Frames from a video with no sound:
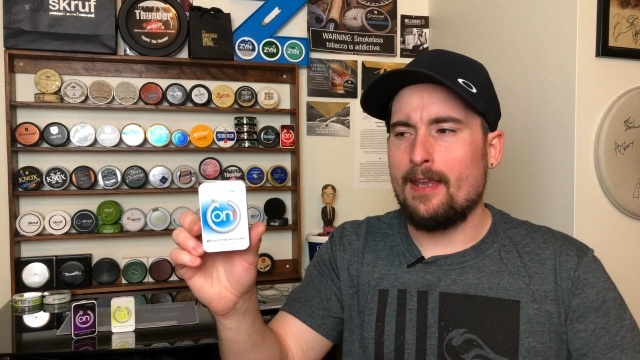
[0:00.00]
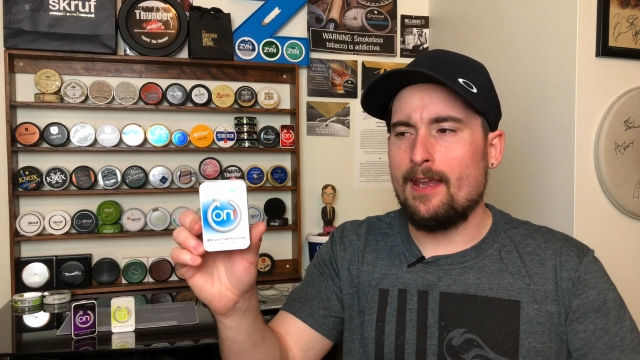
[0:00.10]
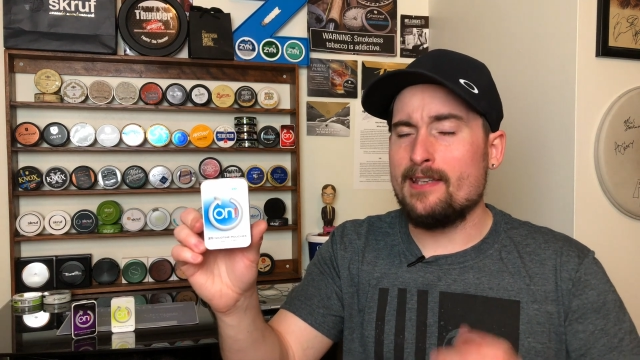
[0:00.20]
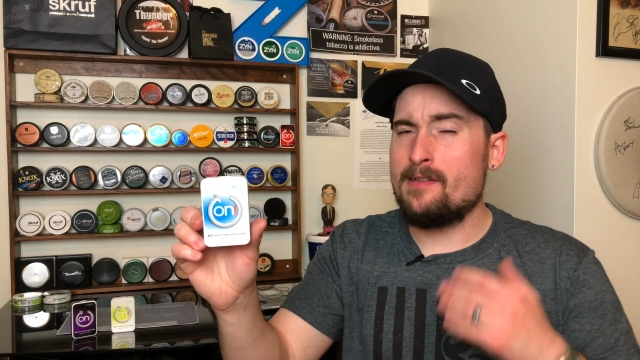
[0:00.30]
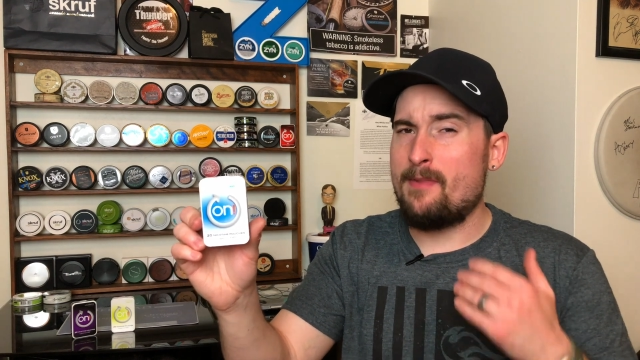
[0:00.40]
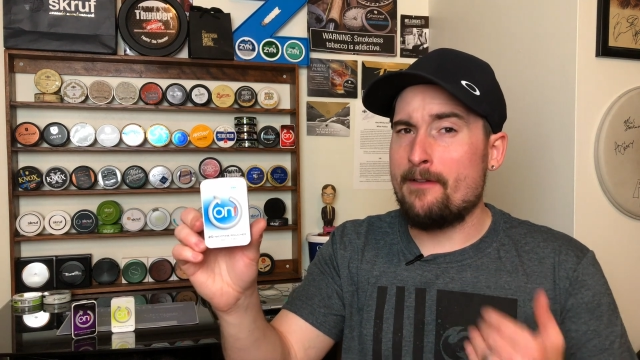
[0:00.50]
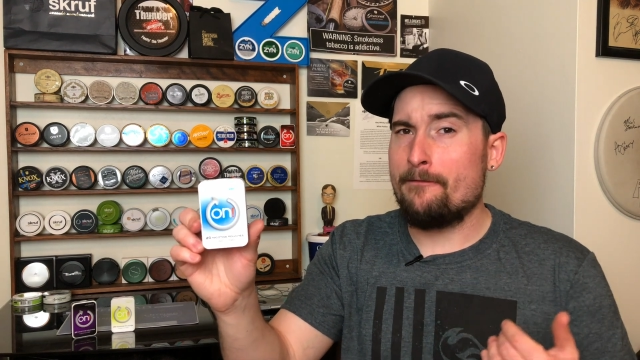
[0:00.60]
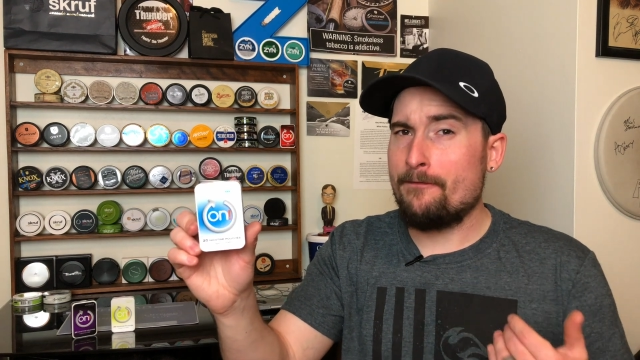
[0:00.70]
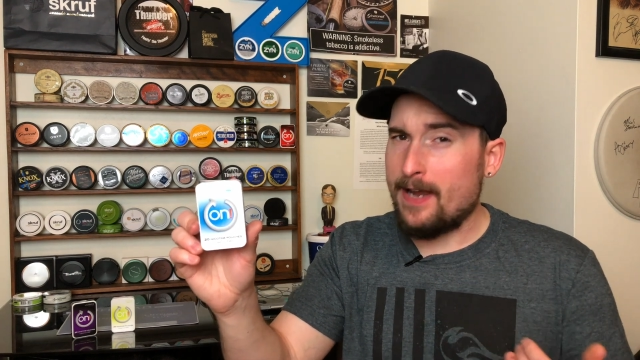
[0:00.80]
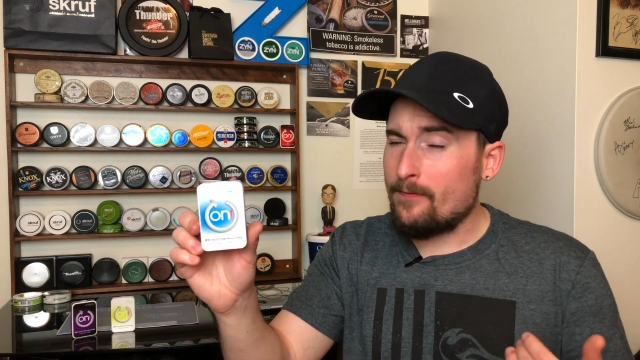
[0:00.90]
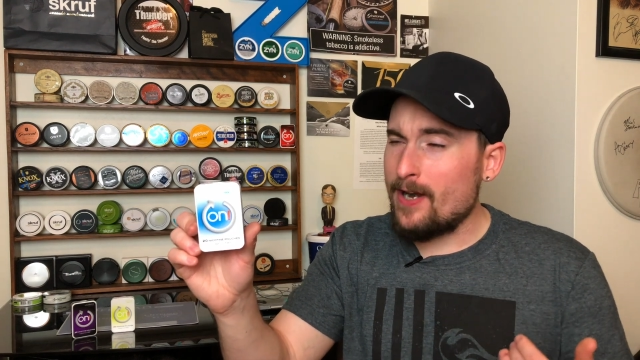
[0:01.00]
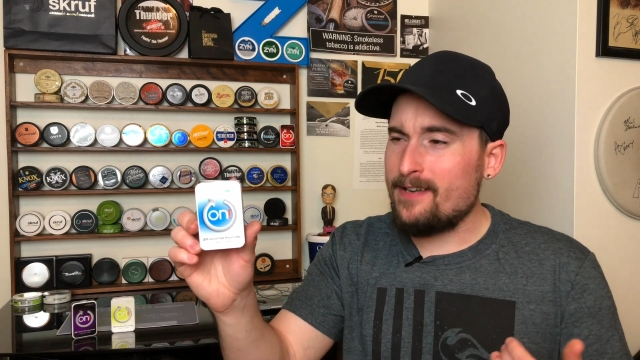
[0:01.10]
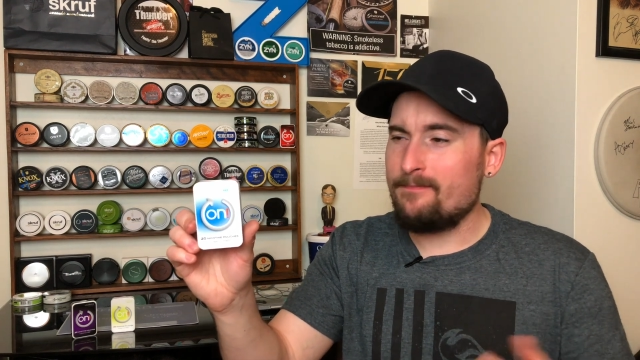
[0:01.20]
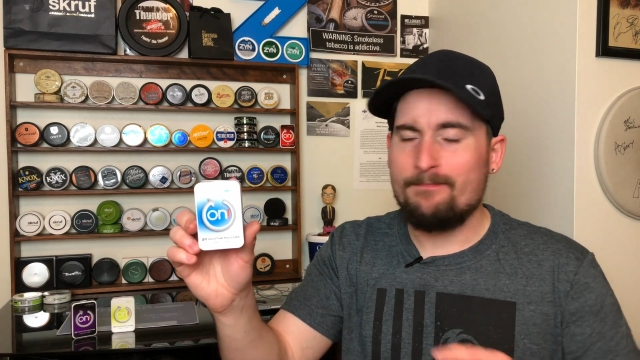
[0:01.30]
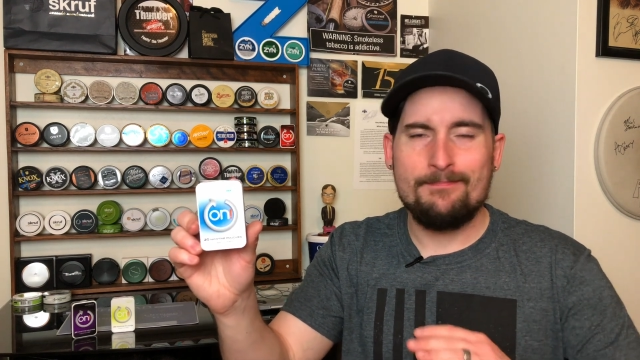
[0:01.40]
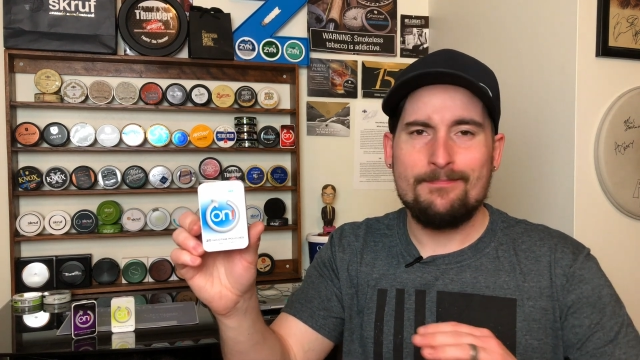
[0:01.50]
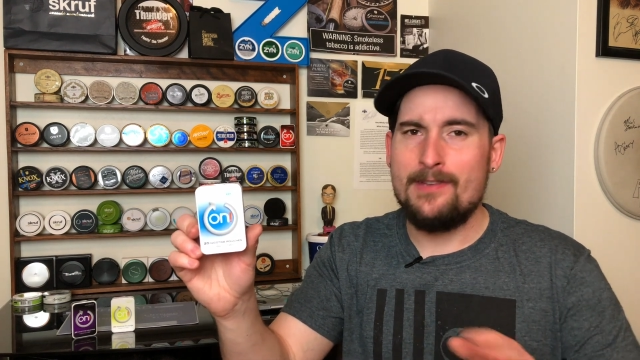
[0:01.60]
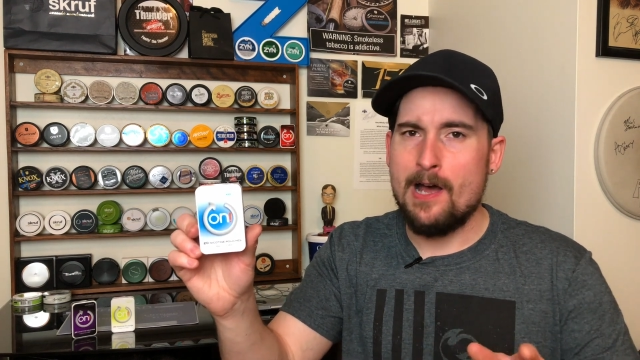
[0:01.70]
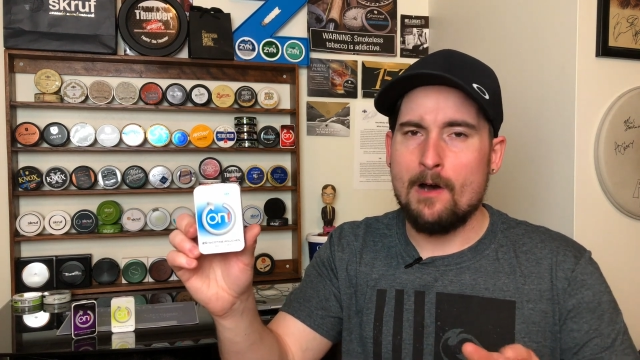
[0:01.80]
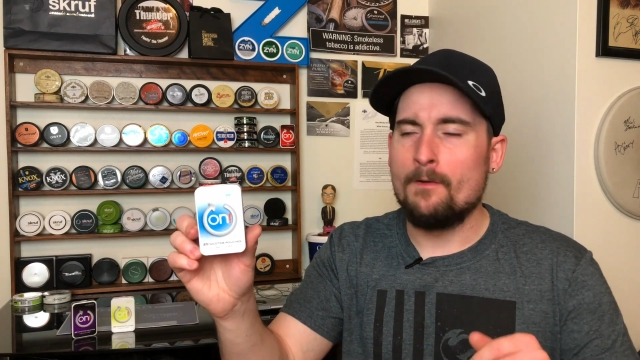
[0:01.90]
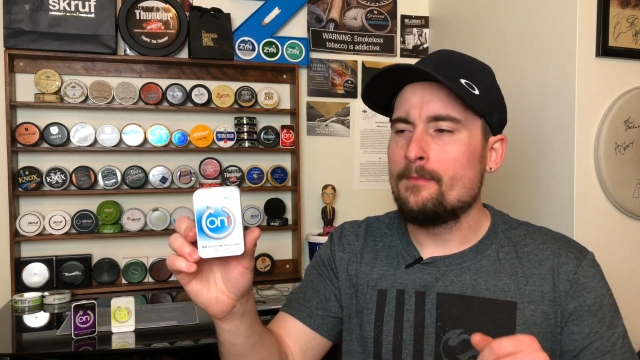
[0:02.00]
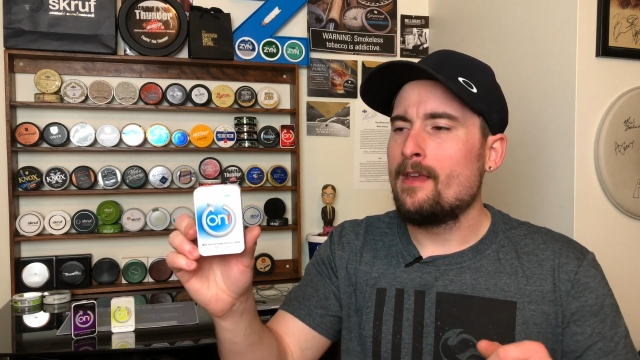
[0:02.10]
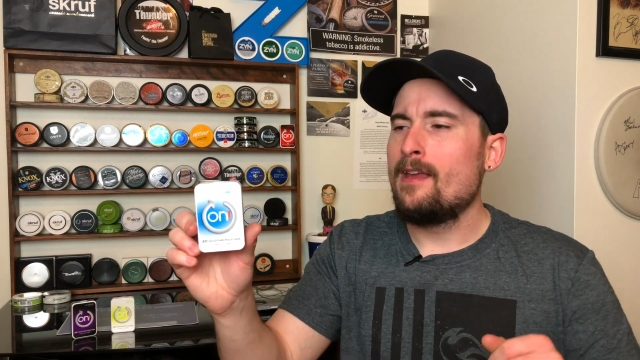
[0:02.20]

Is it my favorite? No.